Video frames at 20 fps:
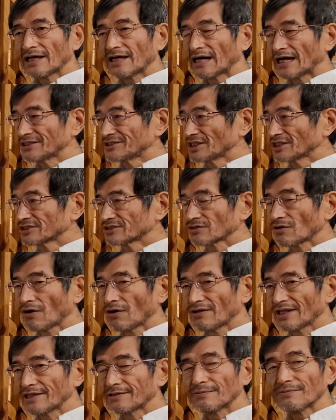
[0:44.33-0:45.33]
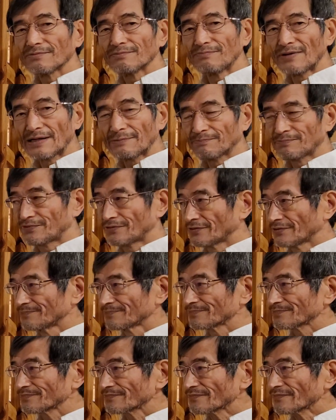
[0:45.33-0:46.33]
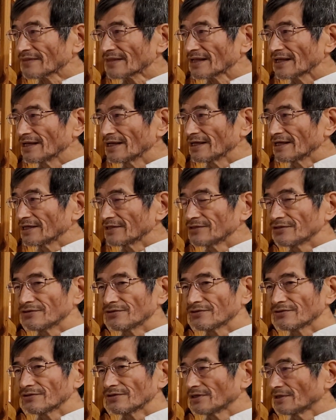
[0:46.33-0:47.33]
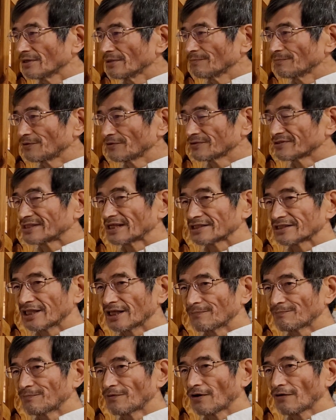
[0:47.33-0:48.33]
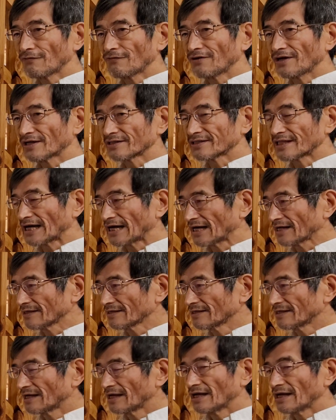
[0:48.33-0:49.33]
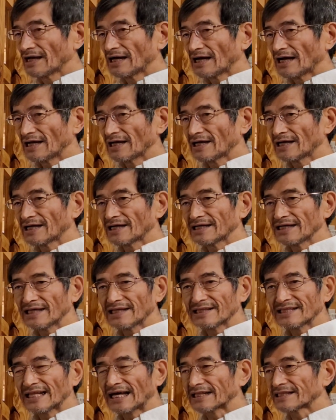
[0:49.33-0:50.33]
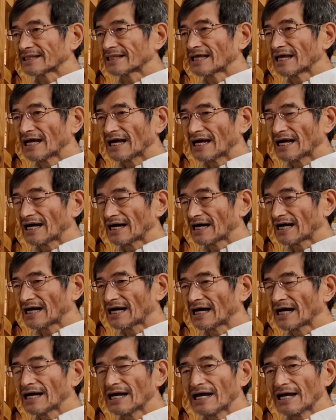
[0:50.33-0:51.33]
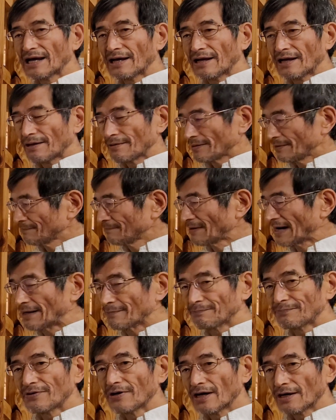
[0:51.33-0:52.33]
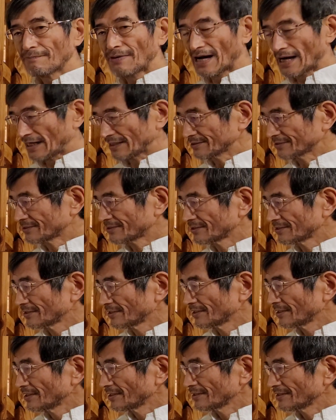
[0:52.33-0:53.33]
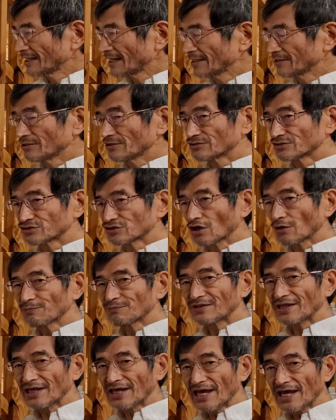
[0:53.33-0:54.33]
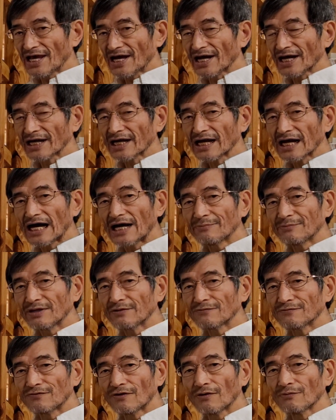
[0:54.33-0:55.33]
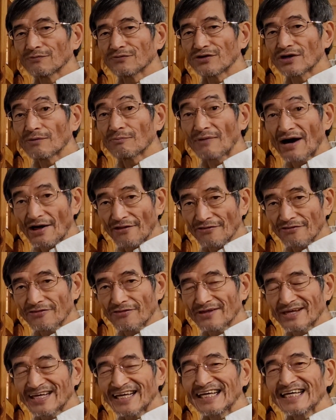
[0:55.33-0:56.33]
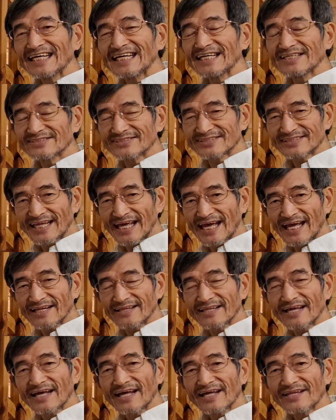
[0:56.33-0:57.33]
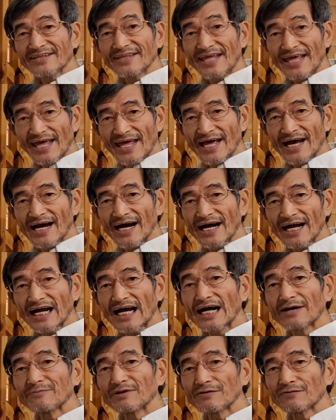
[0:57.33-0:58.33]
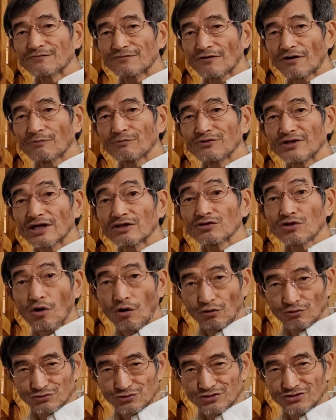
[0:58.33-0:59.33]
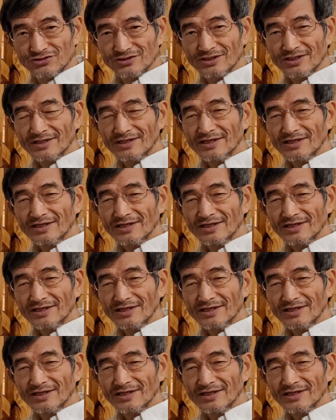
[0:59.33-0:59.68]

I just call it bump. You put the tip of your tongue uh, in that uh, bump part. Then you stop the air coming from your mouth. Instead, the air coming from your nose